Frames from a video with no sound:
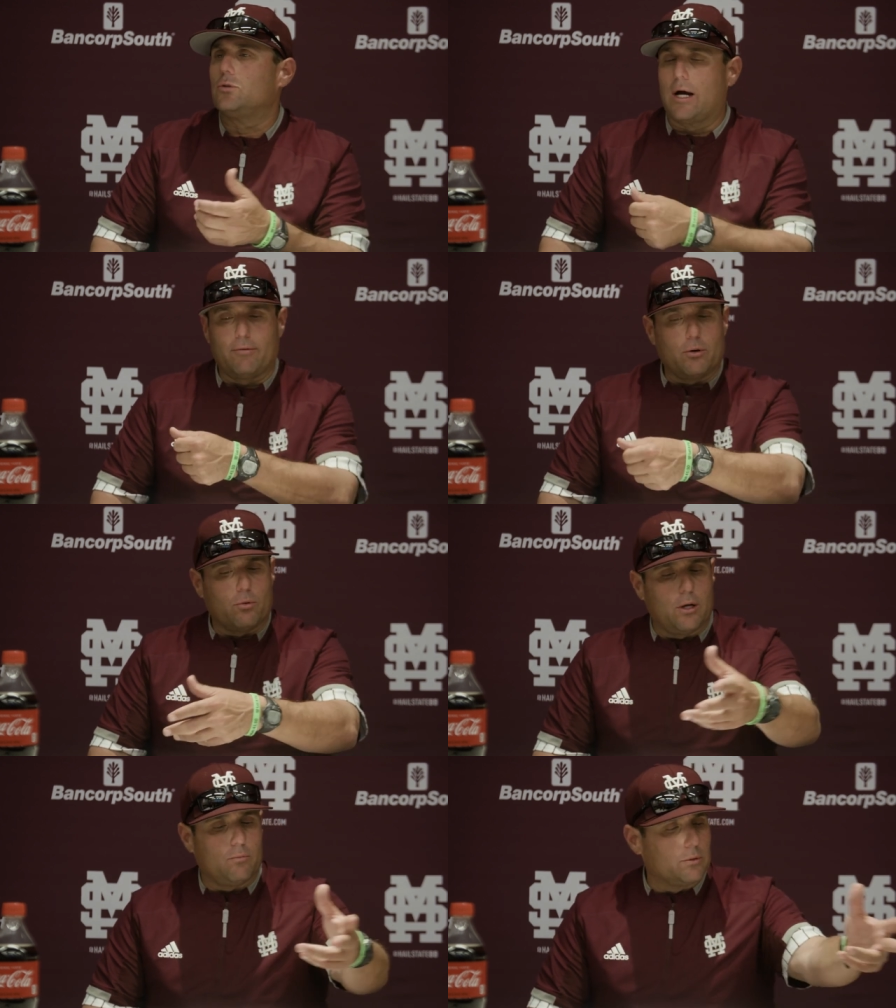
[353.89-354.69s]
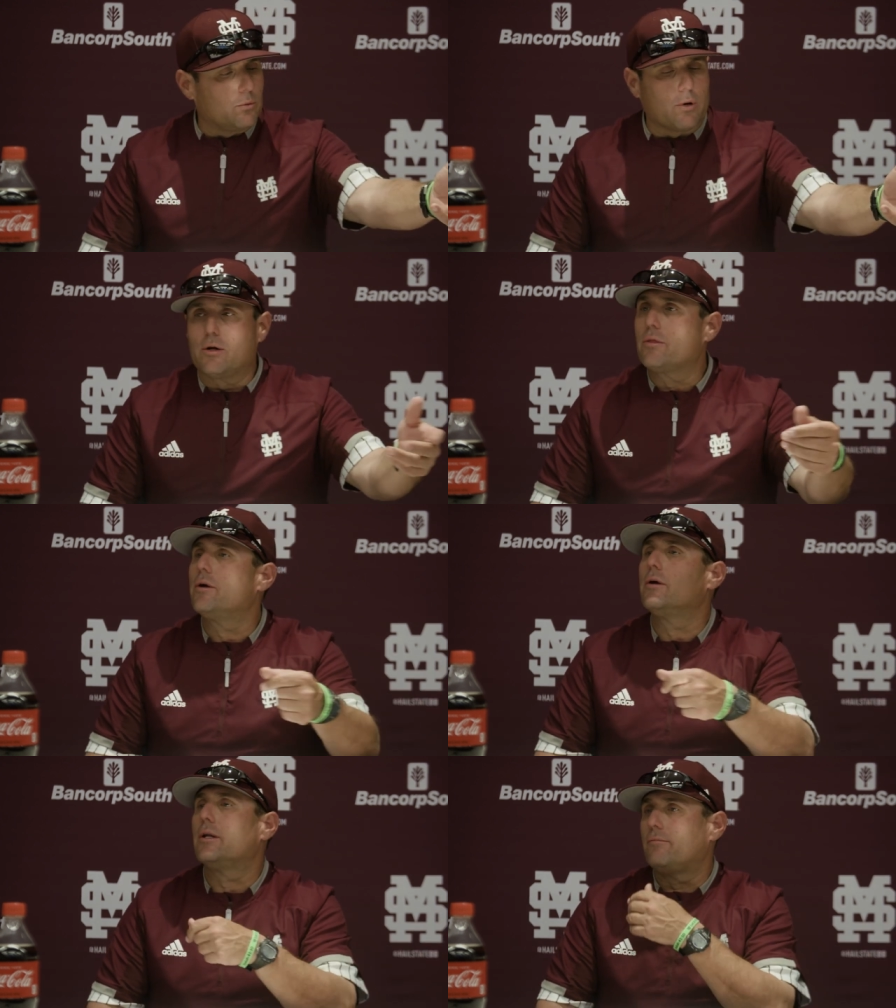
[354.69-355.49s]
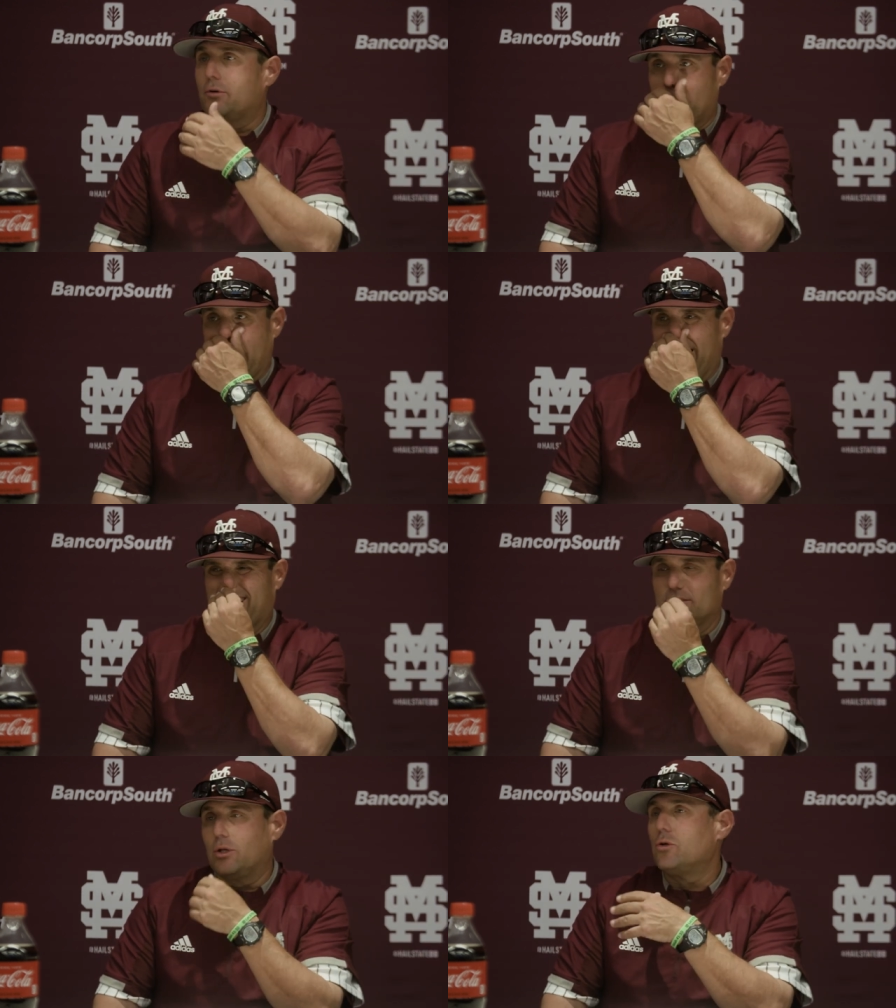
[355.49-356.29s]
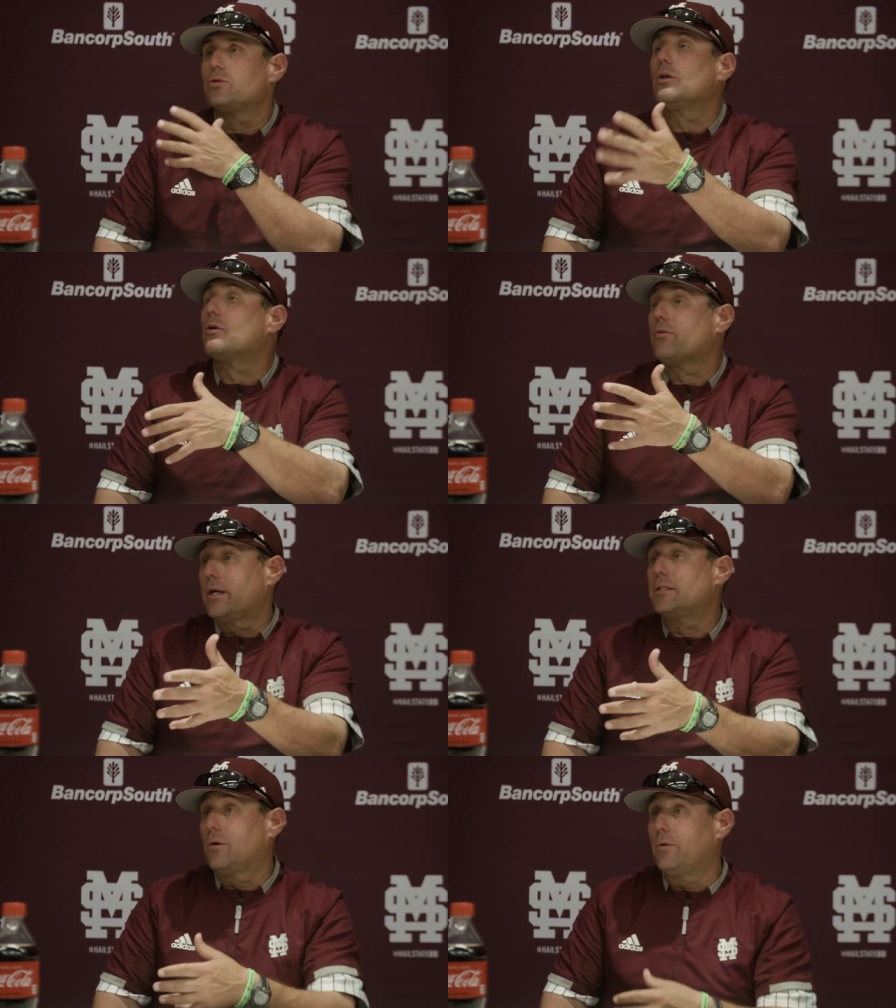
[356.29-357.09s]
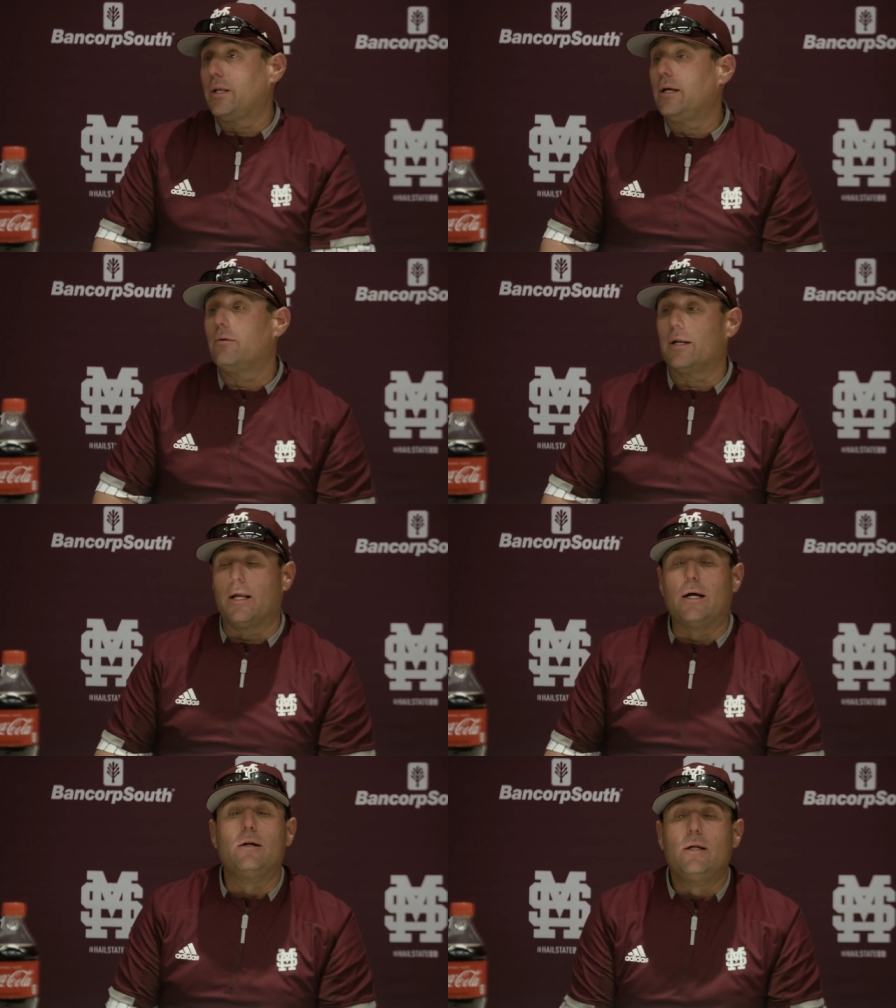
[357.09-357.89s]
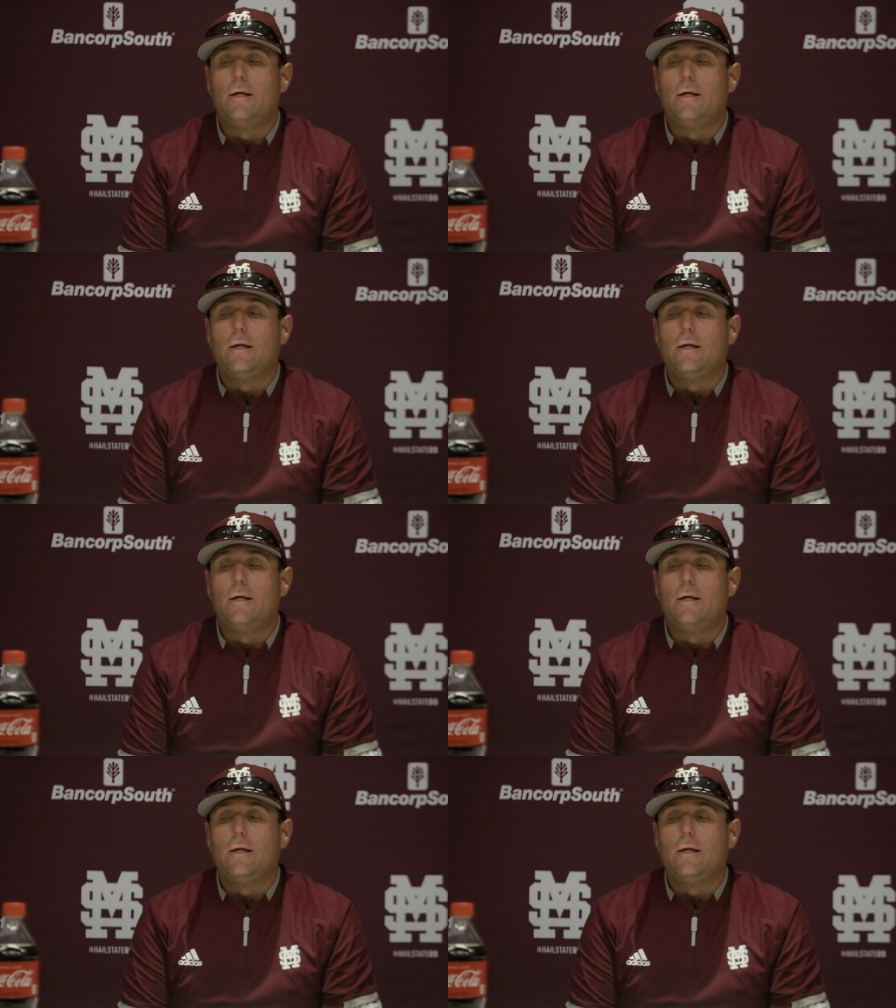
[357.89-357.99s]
Driving a run with the runner at third and infield back. Those are the little things that we need right now.